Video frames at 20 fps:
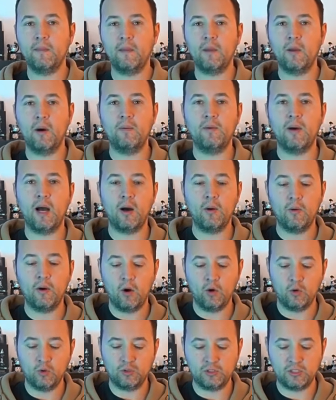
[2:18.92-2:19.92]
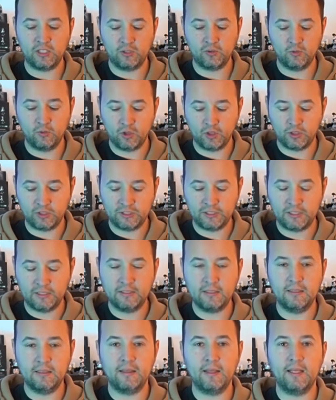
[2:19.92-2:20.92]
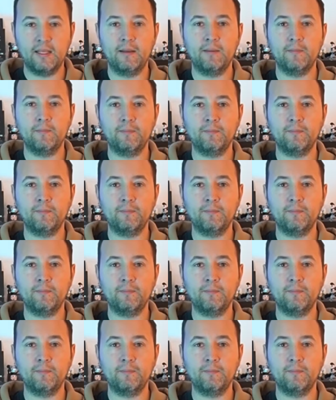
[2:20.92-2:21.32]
of how the whole thing works. Here.